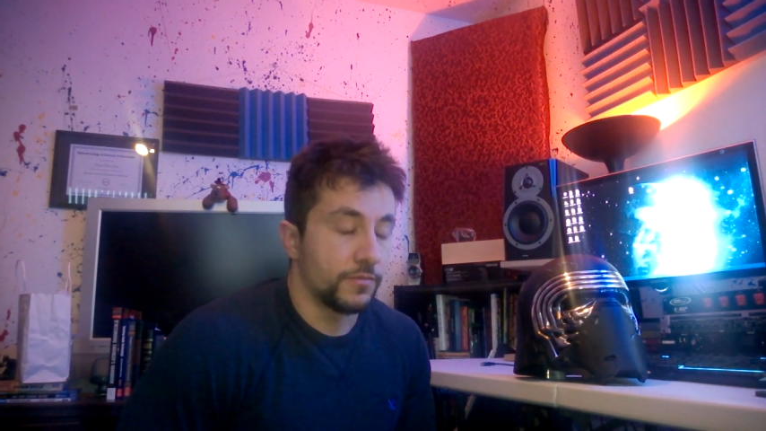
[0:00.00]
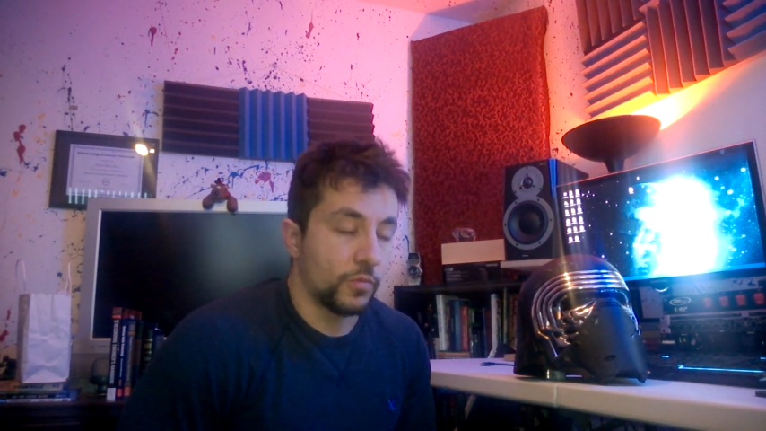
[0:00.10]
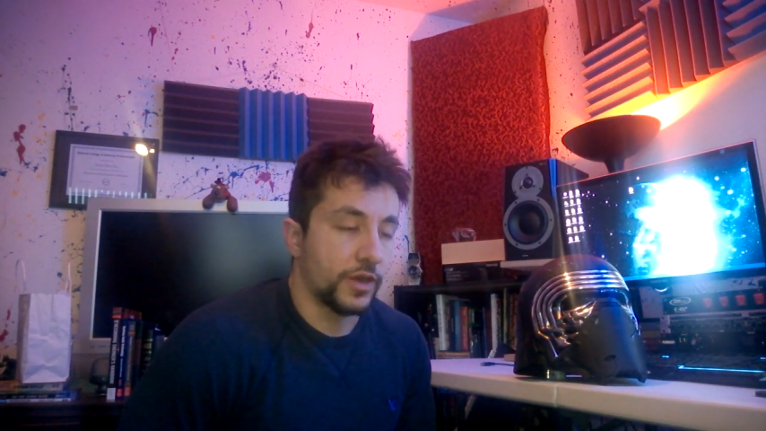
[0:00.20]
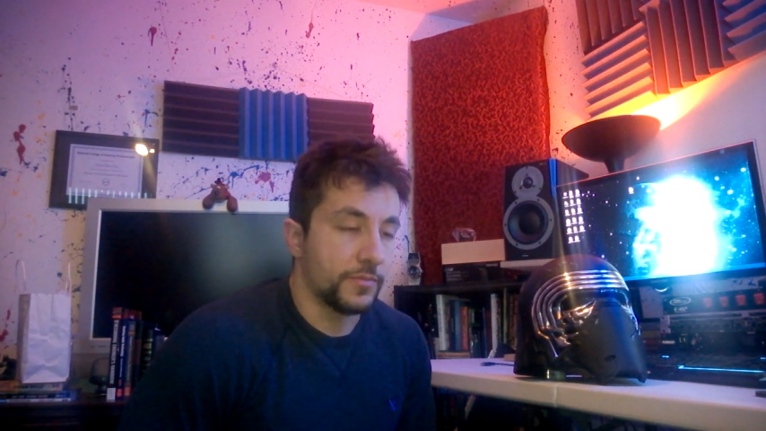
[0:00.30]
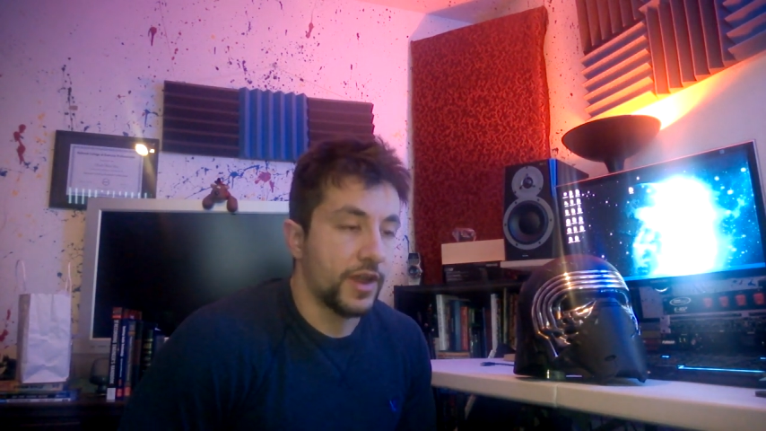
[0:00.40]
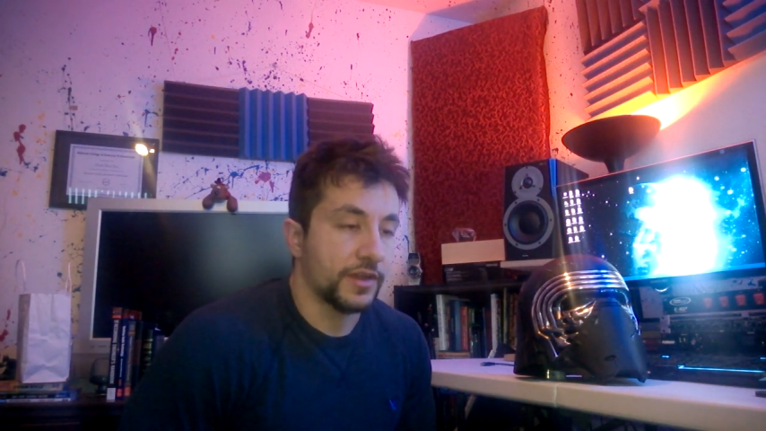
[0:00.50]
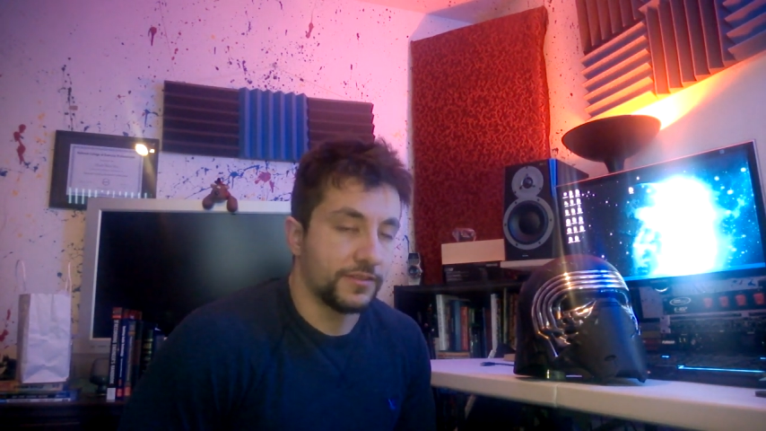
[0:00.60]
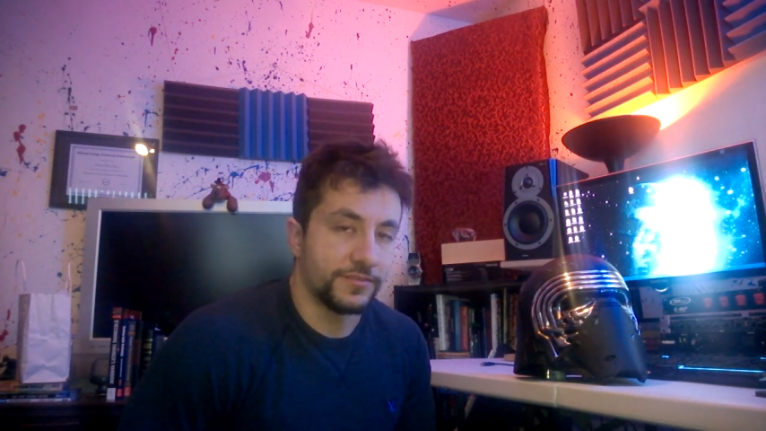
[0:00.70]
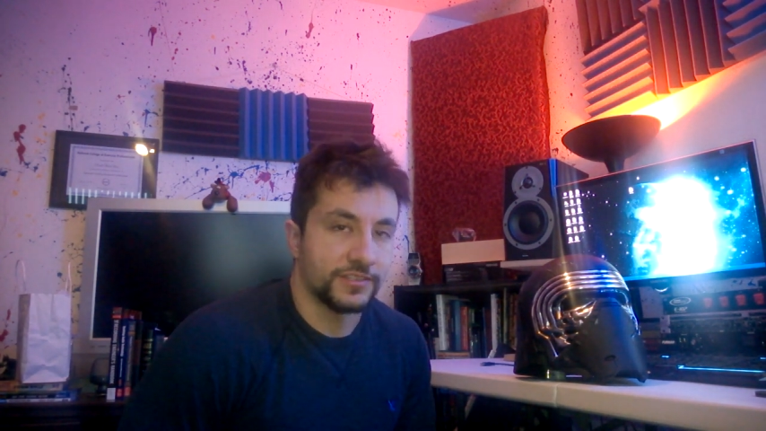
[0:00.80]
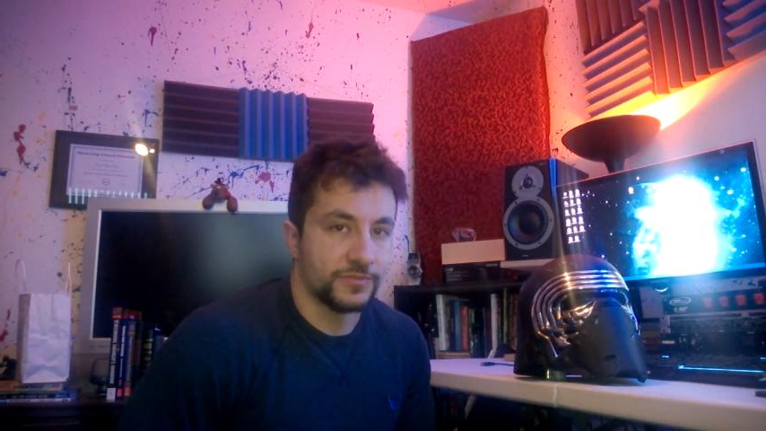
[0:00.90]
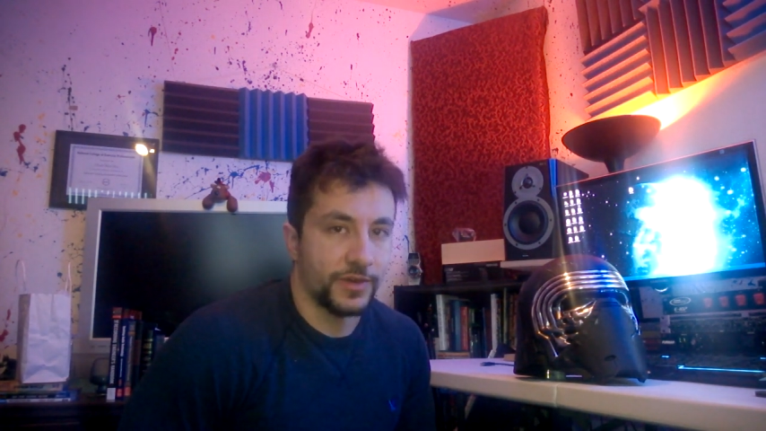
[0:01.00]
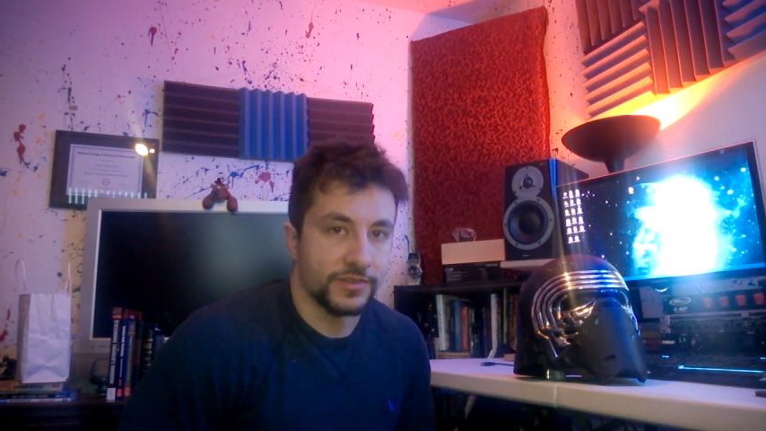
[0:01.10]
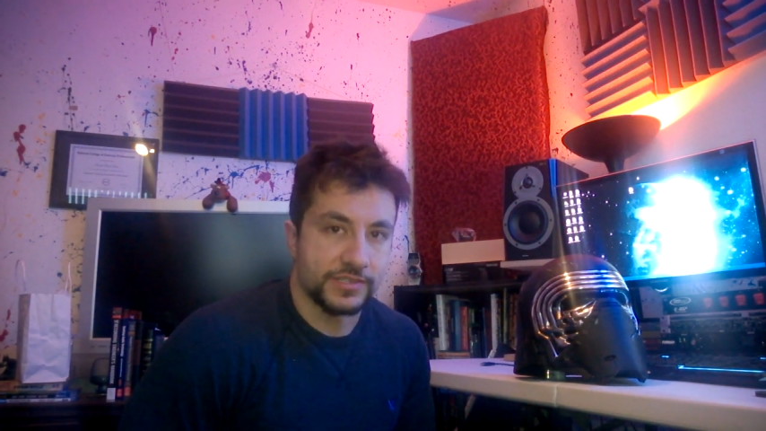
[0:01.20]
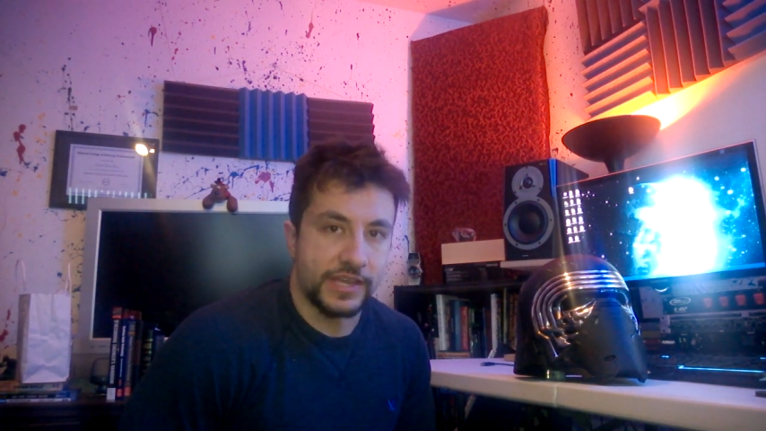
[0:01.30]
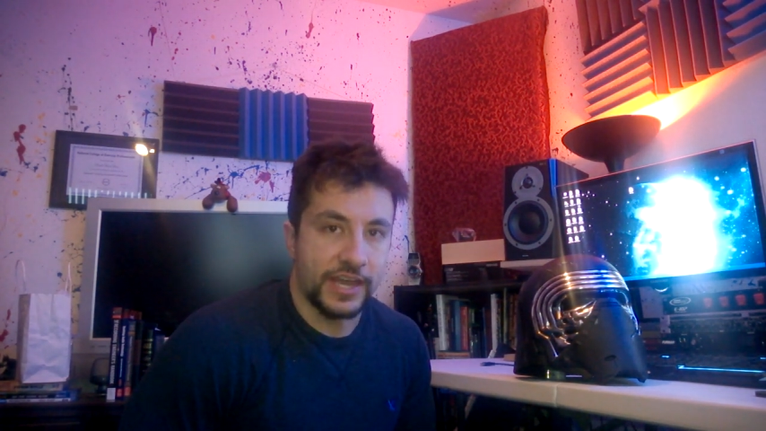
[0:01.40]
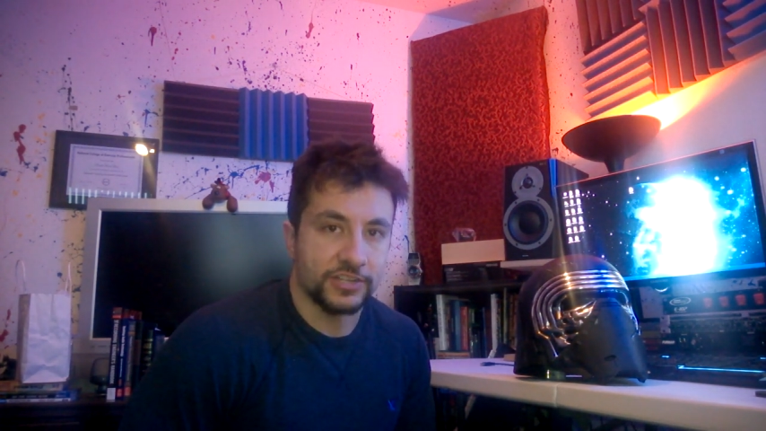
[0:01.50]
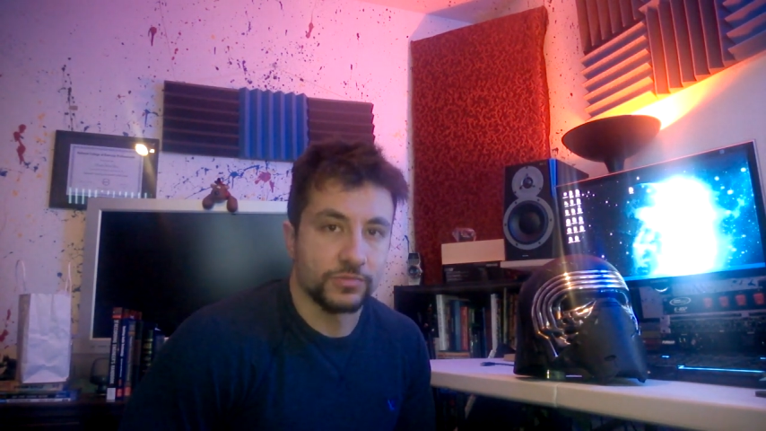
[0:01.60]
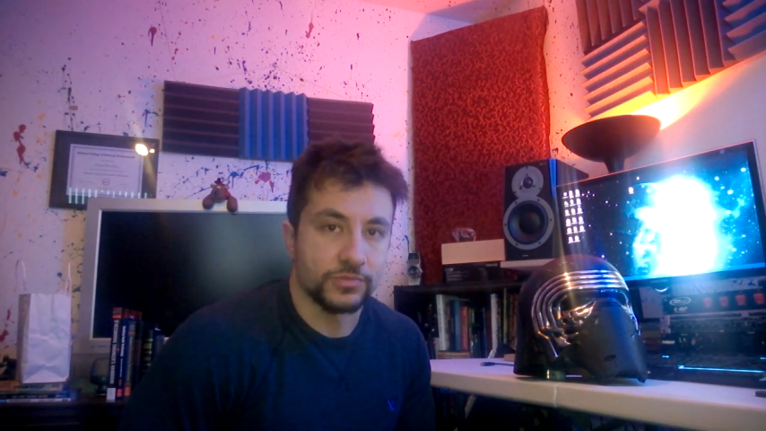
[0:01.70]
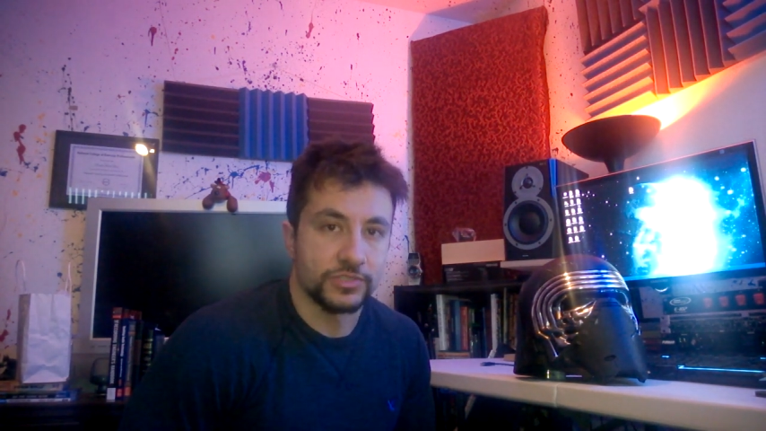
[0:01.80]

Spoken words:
What I'm not convinced about is the actual